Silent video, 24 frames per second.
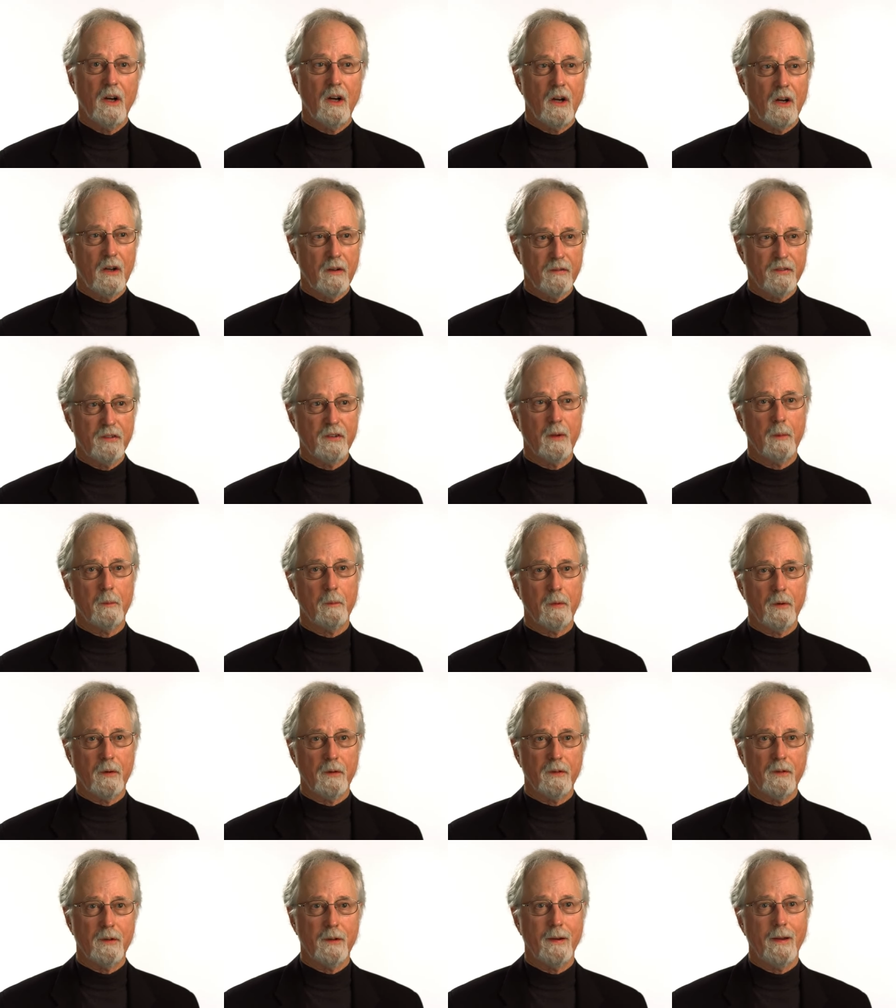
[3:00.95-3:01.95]
of
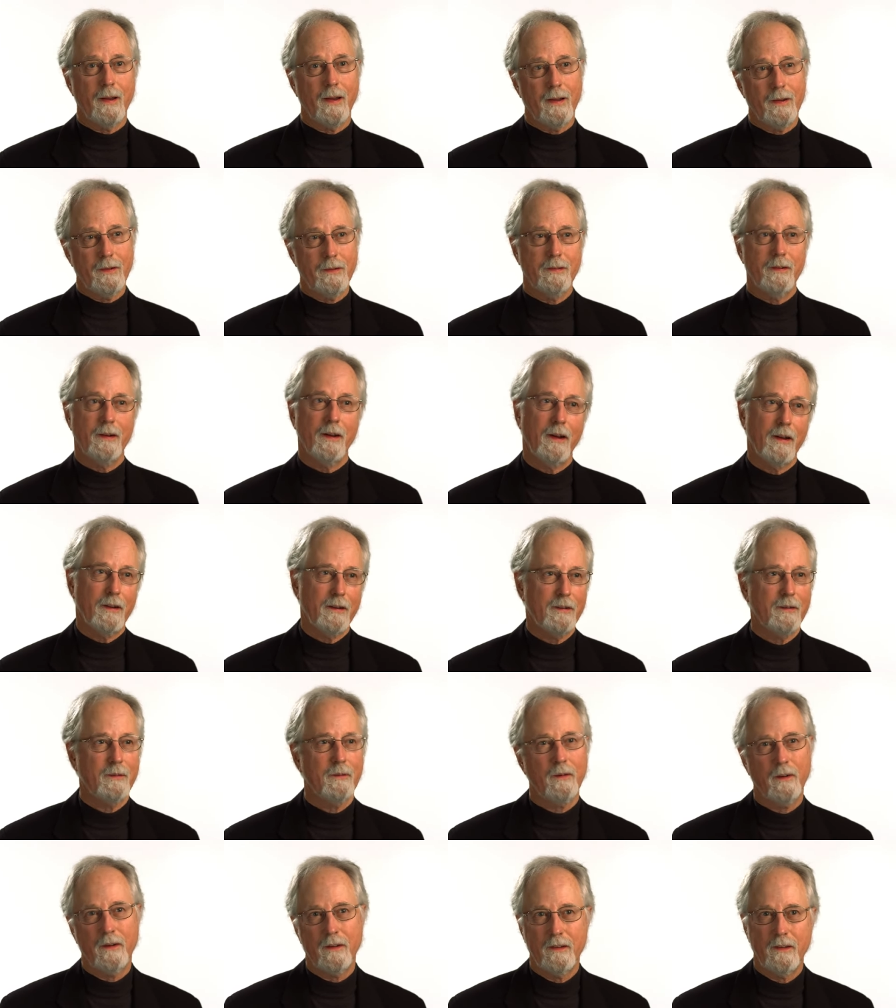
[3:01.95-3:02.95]
symbols, and not
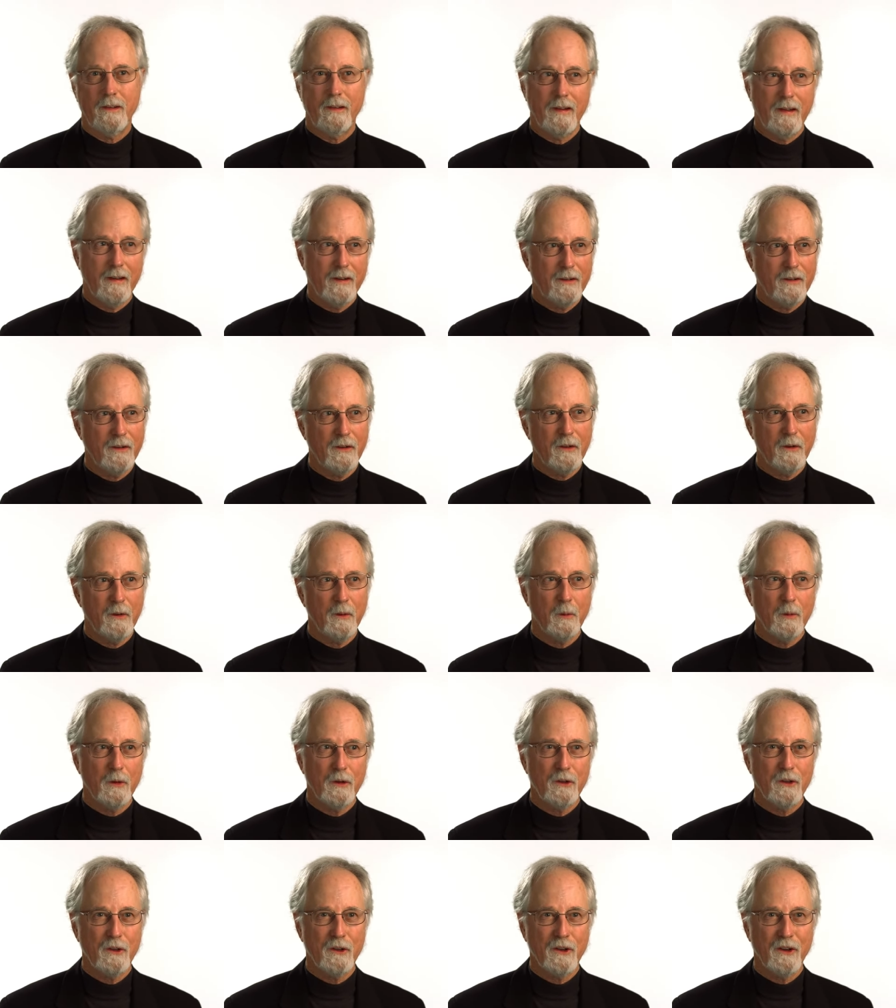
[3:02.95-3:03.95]
just what they do
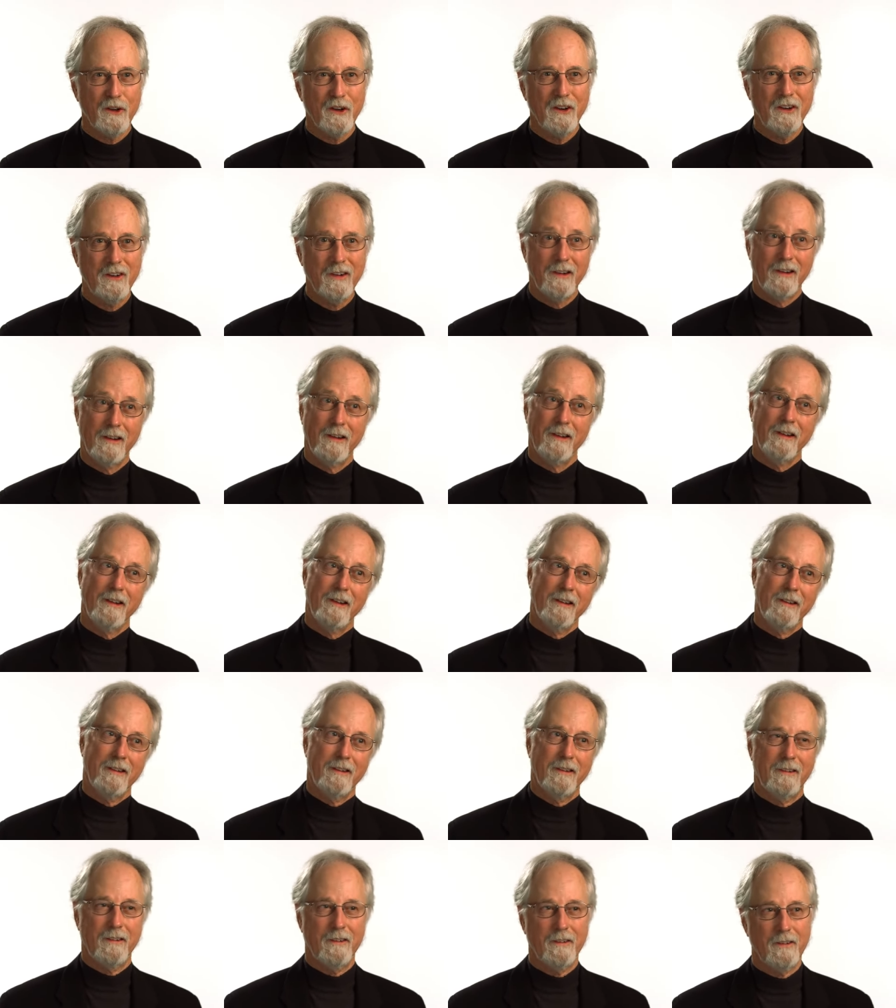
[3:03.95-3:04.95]
when you're
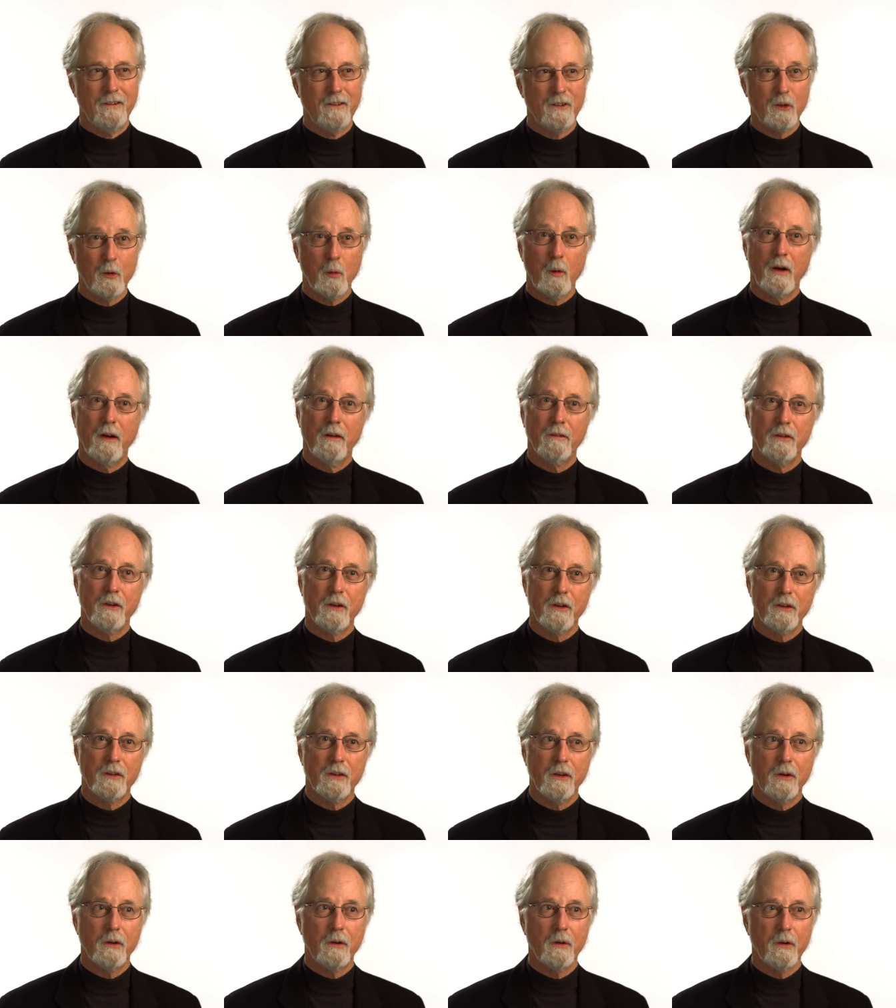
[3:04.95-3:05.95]
12 years
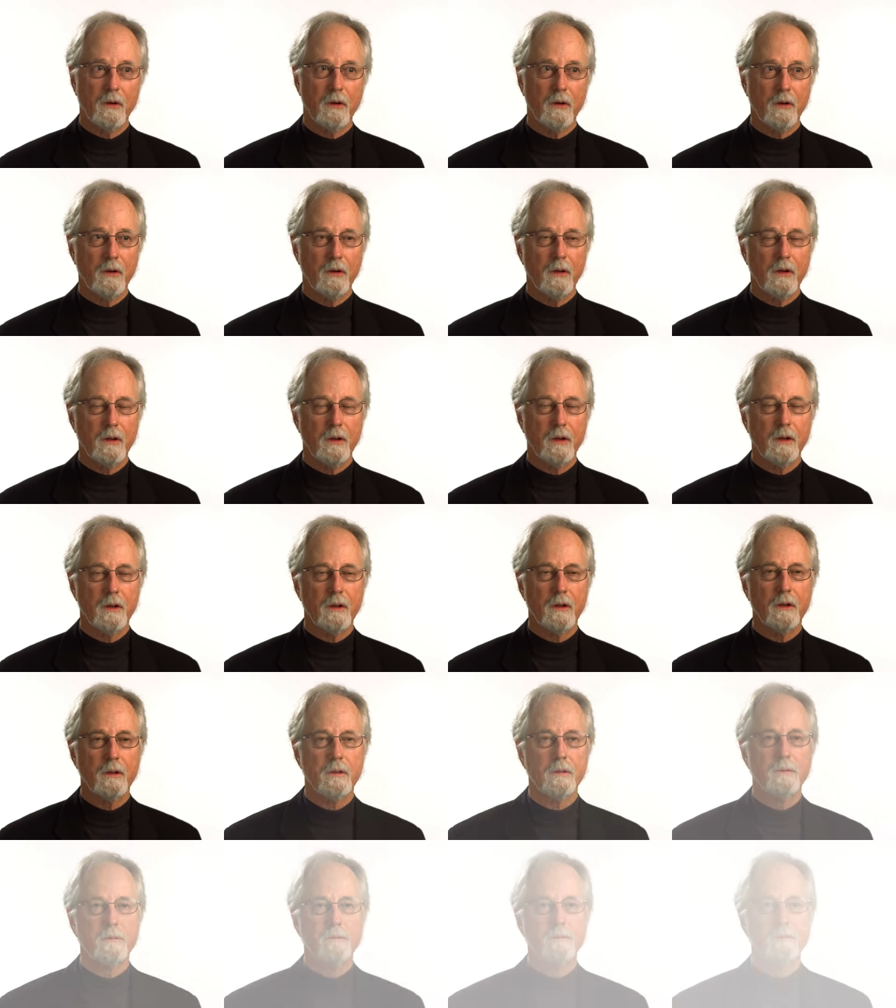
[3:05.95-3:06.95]
old or an adult.